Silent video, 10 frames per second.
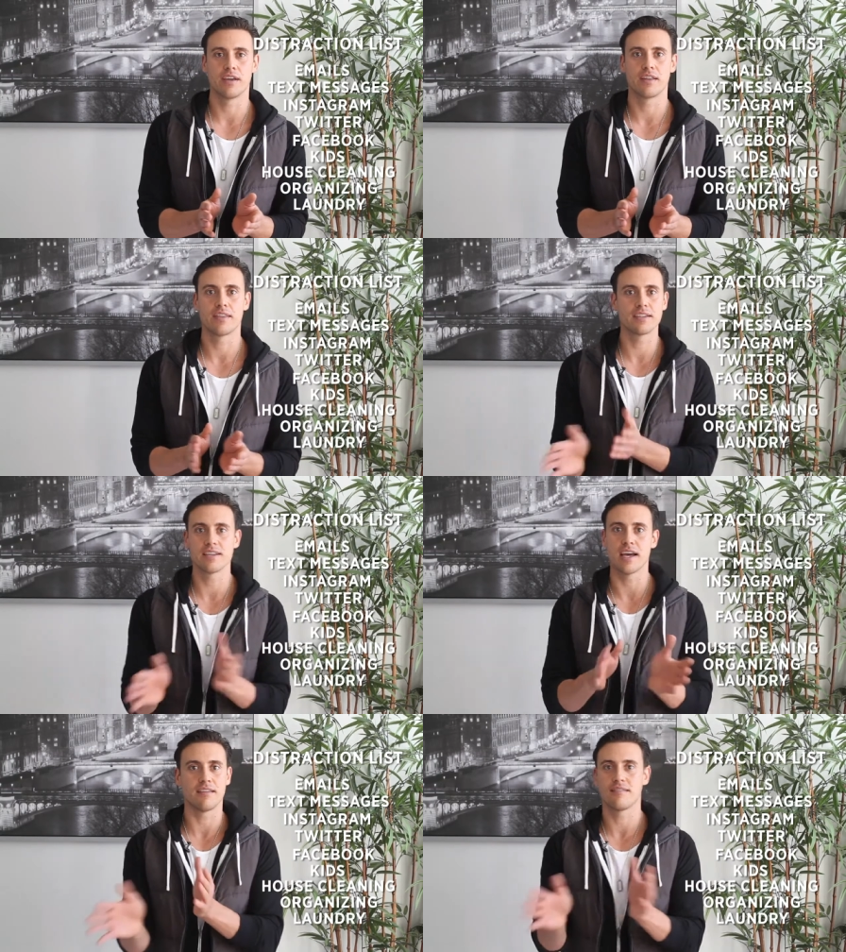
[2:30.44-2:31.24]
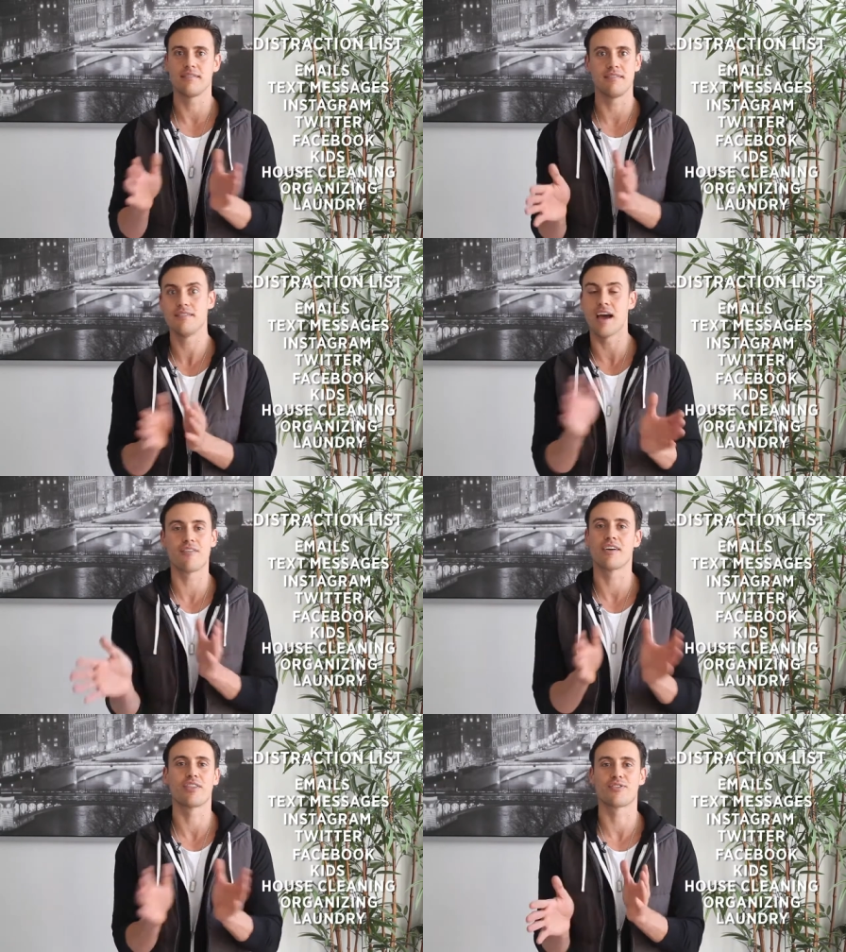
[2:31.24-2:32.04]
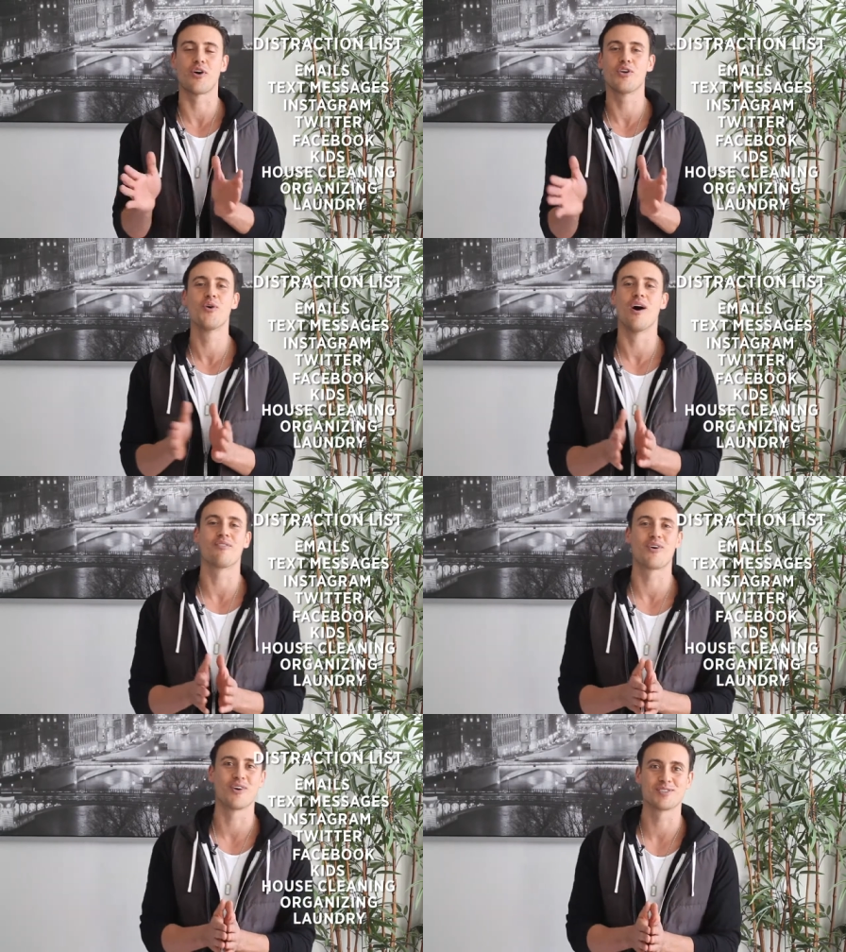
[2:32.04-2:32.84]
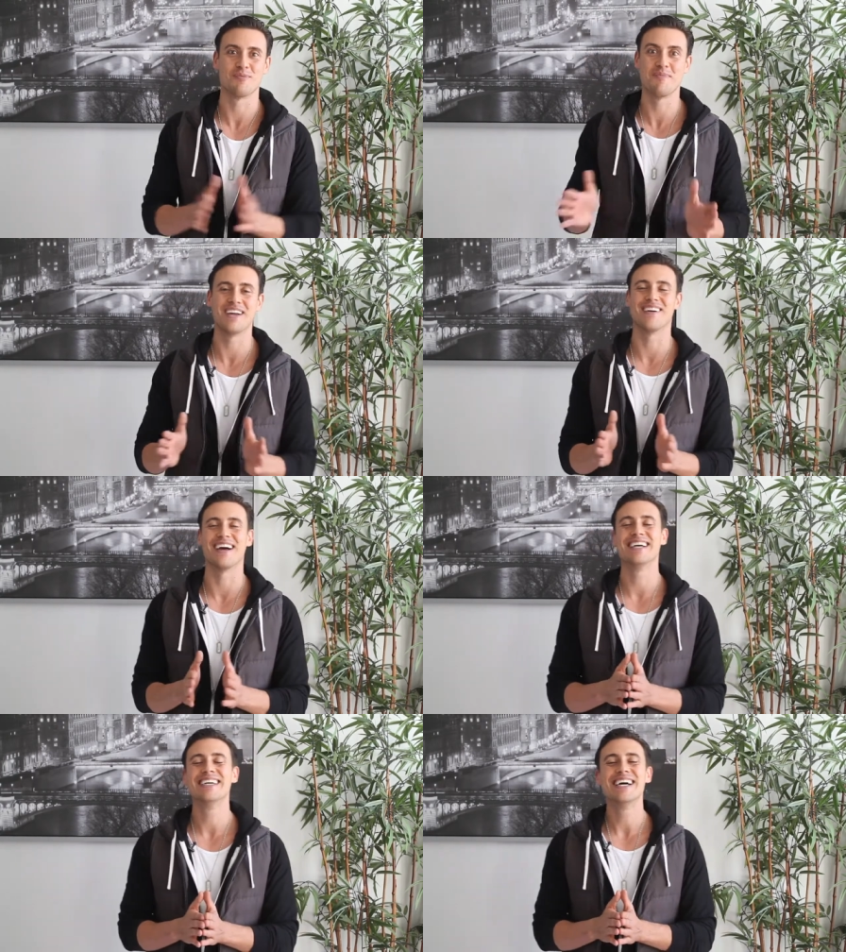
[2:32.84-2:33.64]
Things that never throw you off course of me, right?